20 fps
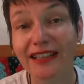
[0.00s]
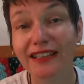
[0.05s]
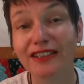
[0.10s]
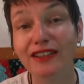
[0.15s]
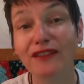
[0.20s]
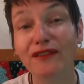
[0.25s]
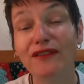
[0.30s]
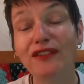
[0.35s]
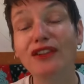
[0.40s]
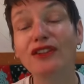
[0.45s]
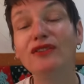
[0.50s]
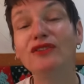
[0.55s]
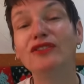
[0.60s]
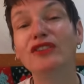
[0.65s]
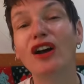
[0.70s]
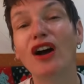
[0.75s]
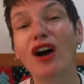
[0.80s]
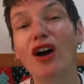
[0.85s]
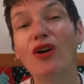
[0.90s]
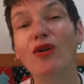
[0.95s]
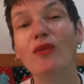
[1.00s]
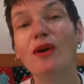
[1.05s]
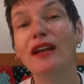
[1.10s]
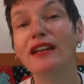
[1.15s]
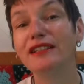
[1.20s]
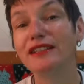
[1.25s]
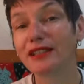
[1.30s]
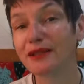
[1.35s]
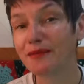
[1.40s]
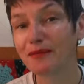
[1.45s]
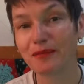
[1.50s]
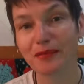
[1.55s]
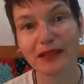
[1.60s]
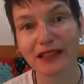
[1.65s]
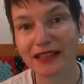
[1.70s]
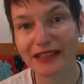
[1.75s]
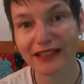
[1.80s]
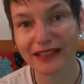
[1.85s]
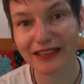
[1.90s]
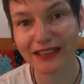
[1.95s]
is the views are always
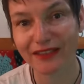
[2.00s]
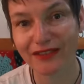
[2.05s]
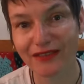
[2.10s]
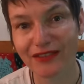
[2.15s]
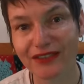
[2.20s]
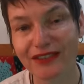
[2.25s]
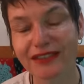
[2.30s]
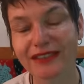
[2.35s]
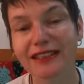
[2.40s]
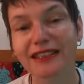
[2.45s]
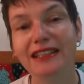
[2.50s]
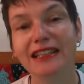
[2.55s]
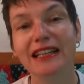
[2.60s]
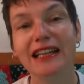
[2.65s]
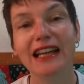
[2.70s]
completely different.